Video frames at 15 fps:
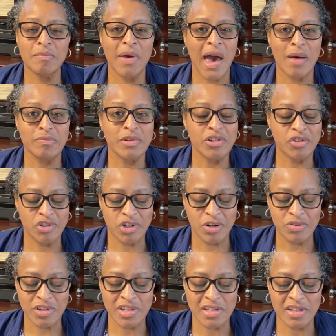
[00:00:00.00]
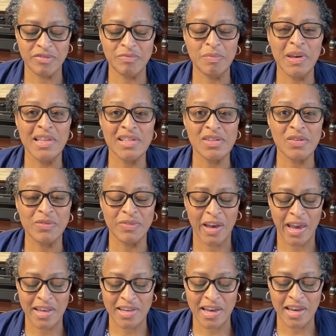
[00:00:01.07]
Baptist Churches of
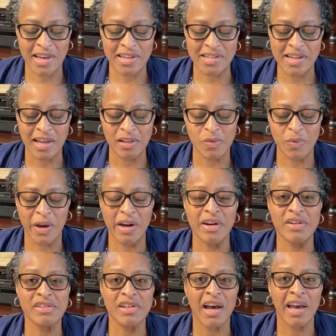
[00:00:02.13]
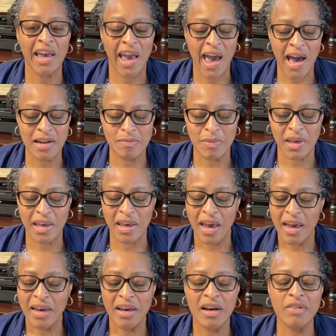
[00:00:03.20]
Pennsylvania and Delaware's Academy
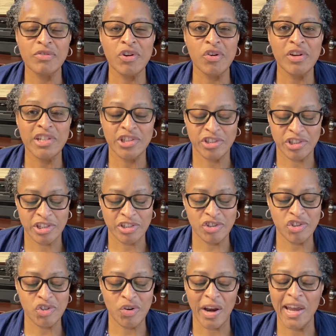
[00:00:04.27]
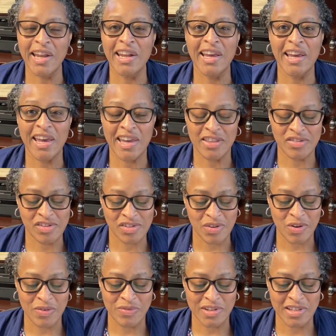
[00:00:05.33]
of Christian Training and
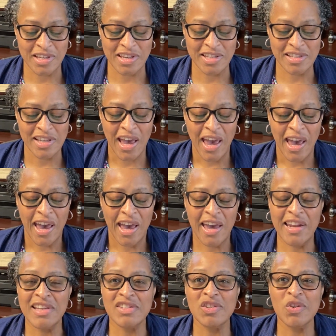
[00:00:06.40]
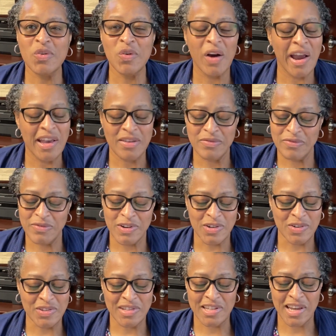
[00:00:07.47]
Services and is
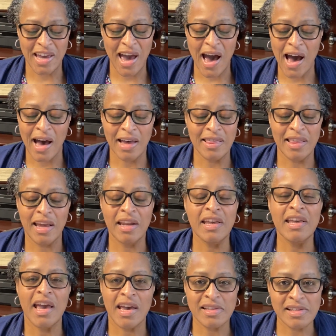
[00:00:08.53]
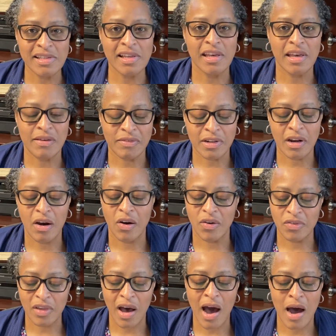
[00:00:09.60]
grateful to God that he has given
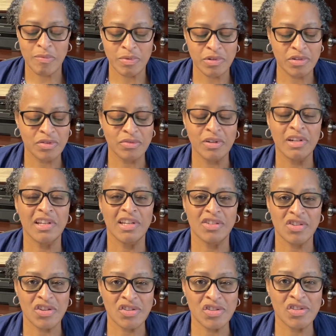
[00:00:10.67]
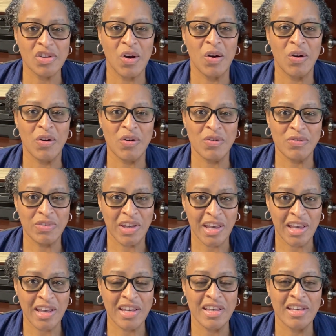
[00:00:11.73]
her the opportunity to serve
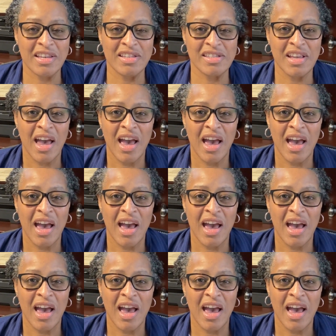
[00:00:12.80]
his